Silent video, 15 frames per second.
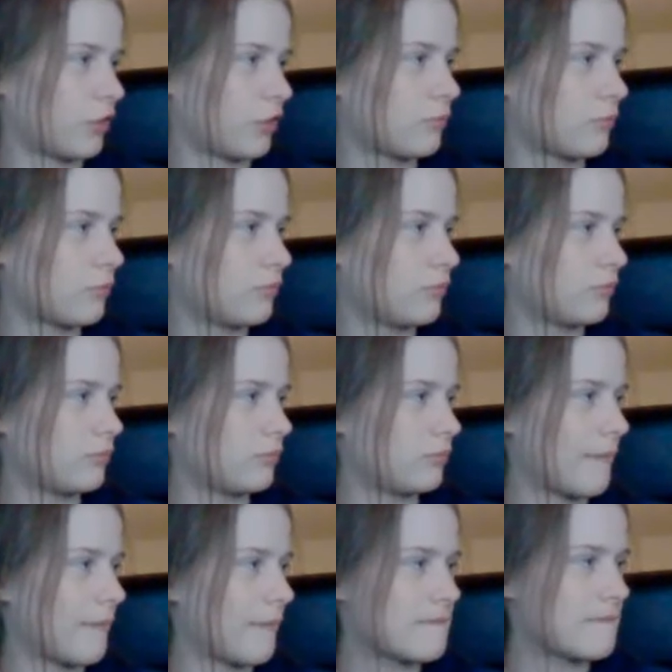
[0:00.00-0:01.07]
I
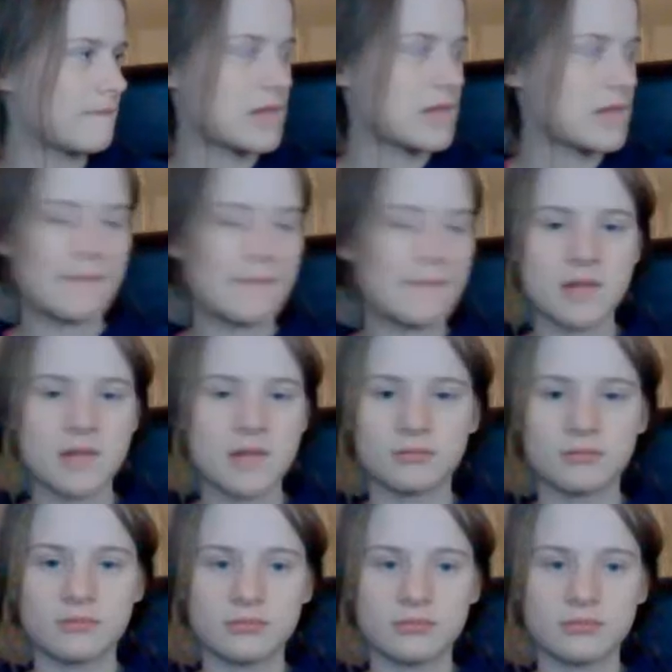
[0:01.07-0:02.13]
am not
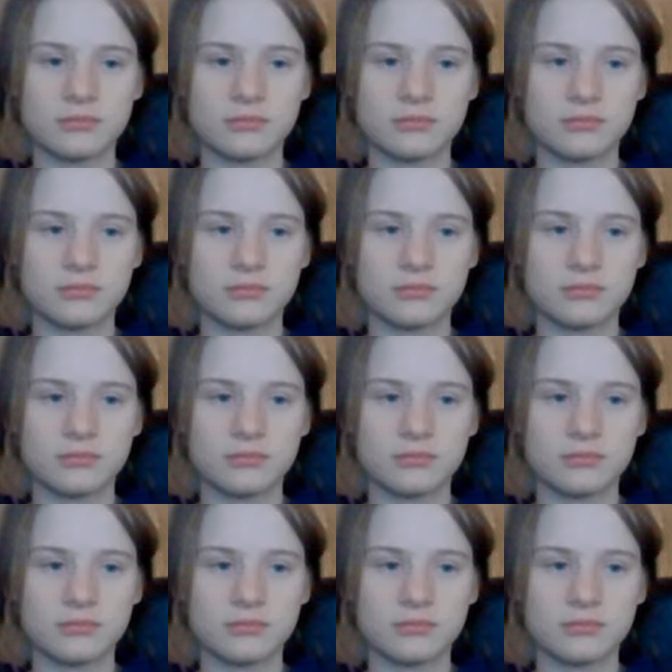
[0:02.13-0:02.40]
Chris.